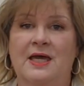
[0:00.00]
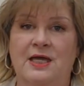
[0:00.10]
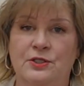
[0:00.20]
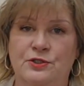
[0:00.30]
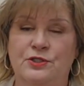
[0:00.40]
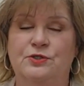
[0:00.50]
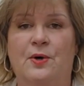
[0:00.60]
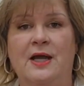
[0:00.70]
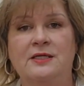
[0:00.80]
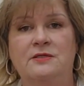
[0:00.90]
interest
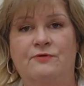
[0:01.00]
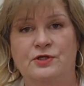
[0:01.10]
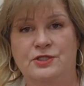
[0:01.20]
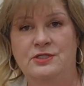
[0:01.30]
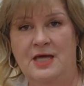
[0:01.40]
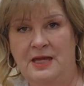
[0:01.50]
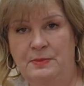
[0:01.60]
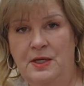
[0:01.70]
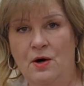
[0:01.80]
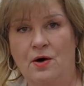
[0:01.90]
rate versus
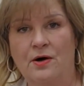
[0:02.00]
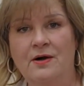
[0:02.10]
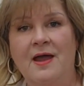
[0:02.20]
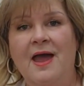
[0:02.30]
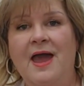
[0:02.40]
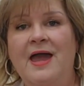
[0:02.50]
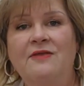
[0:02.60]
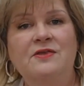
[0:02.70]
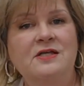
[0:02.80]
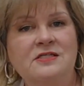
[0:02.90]
APR,
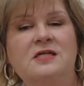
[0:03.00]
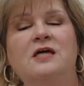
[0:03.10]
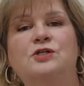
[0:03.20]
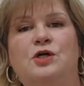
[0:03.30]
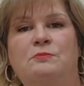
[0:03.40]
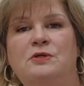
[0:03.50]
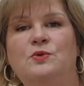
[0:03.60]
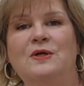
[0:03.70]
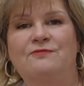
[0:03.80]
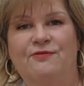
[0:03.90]
and the distinction
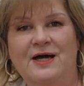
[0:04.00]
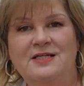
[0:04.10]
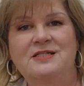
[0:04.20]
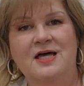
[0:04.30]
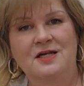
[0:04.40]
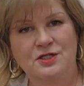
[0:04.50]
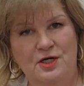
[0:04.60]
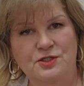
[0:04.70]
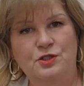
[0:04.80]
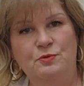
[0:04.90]
between fixed and
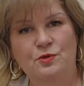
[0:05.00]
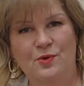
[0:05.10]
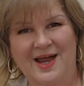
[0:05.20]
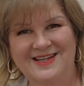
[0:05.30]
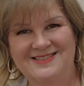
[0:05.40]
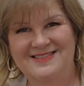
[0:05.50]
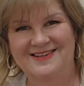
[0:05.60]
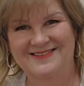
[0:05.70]
adjustable rates.